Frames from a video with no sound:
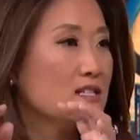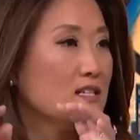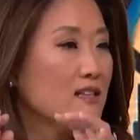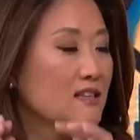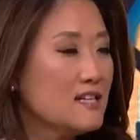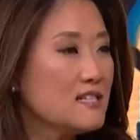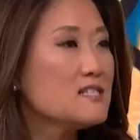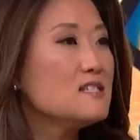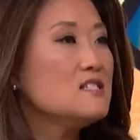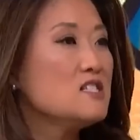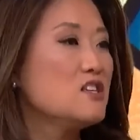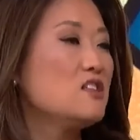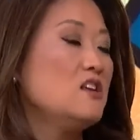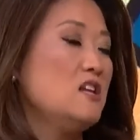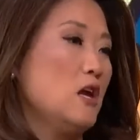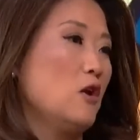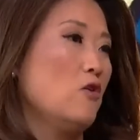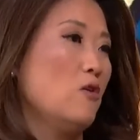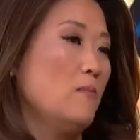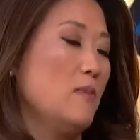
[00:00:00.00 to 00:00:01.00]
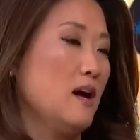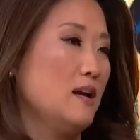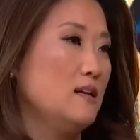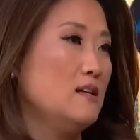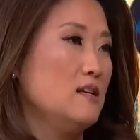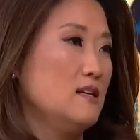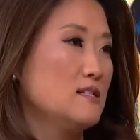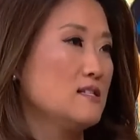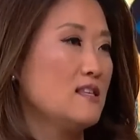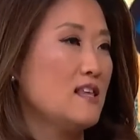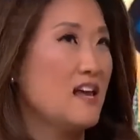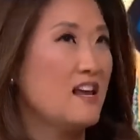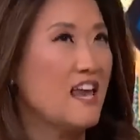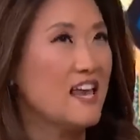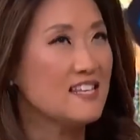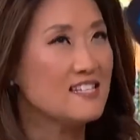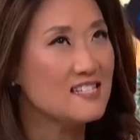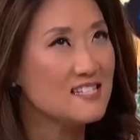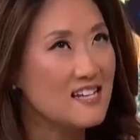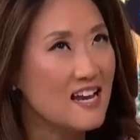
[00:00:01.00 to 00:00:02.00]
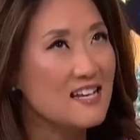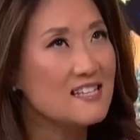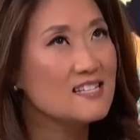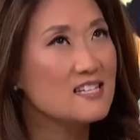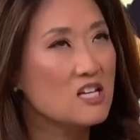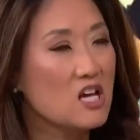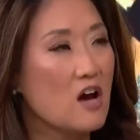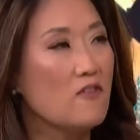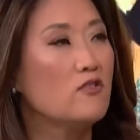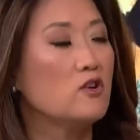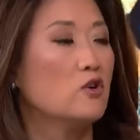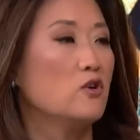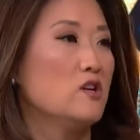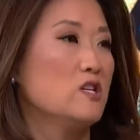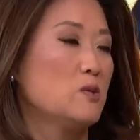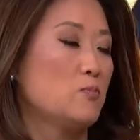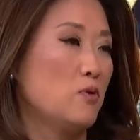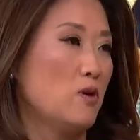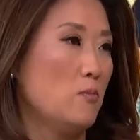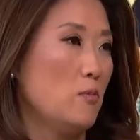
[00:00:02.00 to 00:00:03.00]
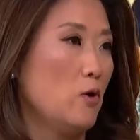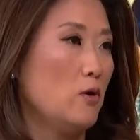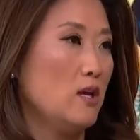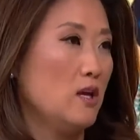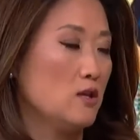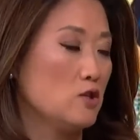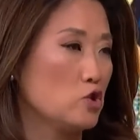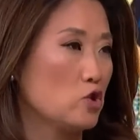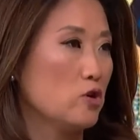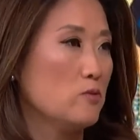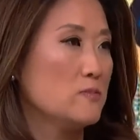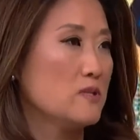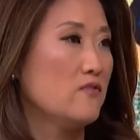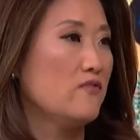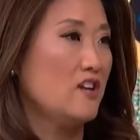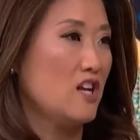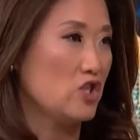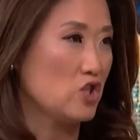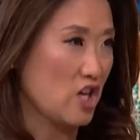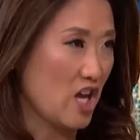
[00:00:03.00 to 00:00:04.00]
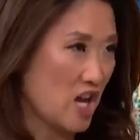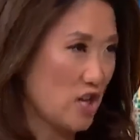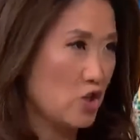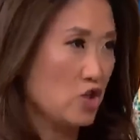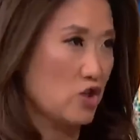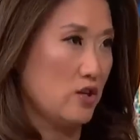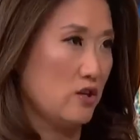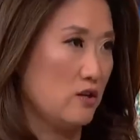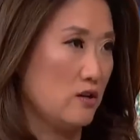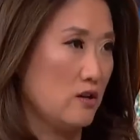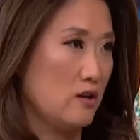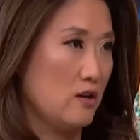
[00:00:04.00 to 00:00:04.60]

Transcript: to listen to the narrow-mindedness that a state's governor is promoting in terms of an education.